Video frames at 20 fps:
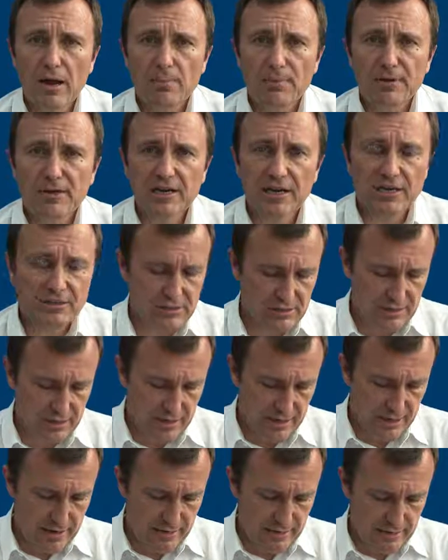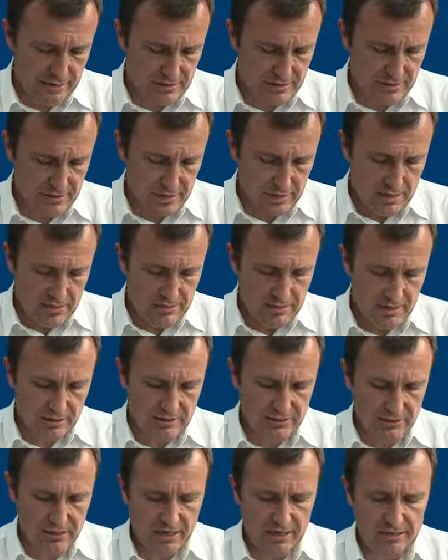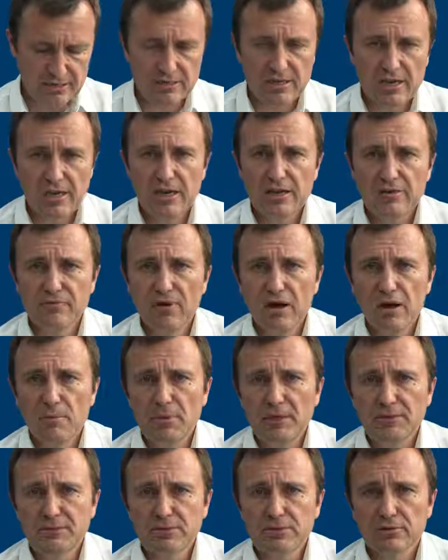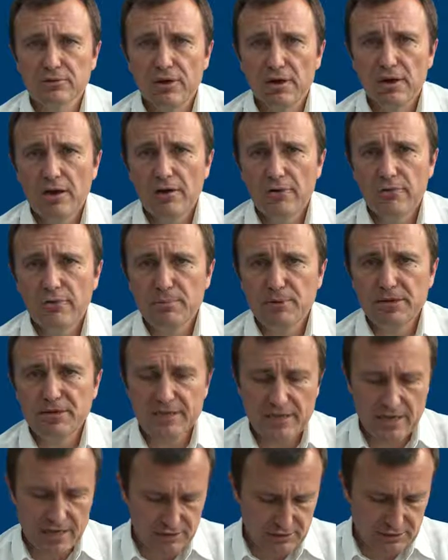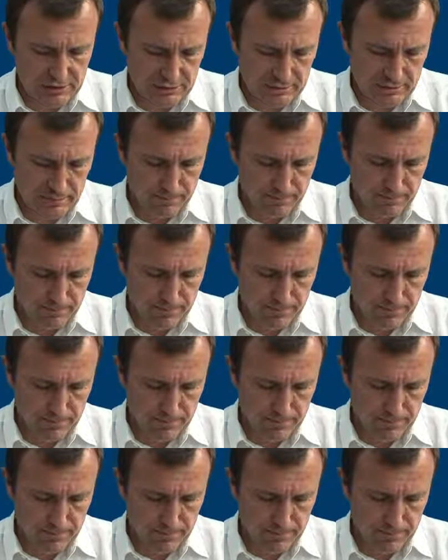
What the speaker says: application in areas such as environmental remediation